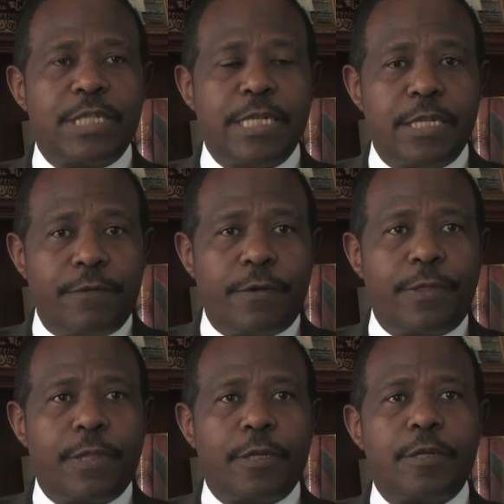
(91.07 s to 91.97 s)
and
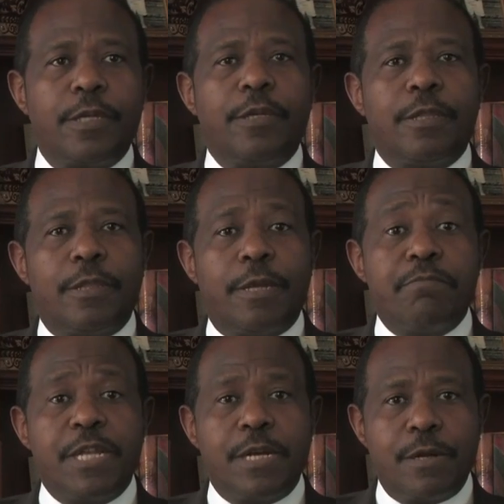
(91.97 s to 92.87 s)
everything
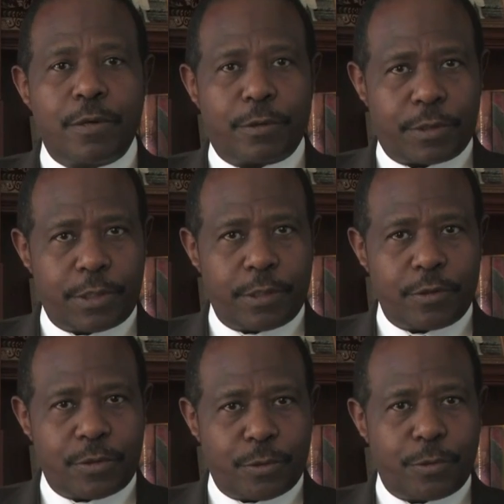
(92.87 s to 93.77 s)
that belonged
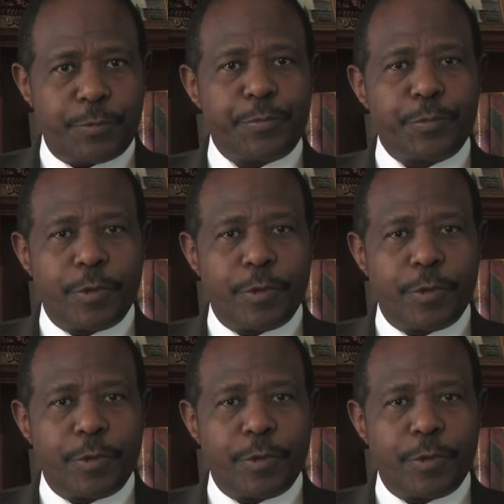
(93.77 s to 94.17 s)
to